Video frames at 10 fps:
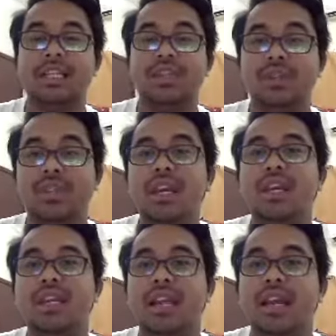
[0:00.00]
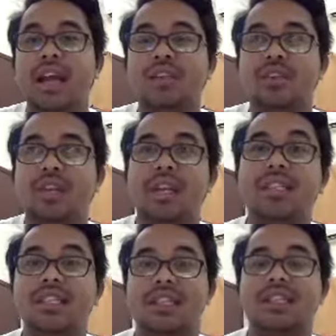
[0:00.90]
you did and actually
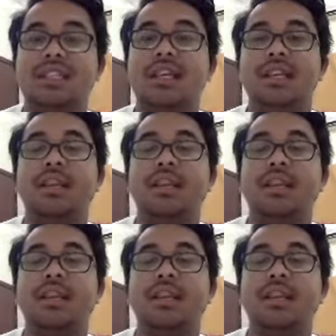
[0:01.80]
not succeed,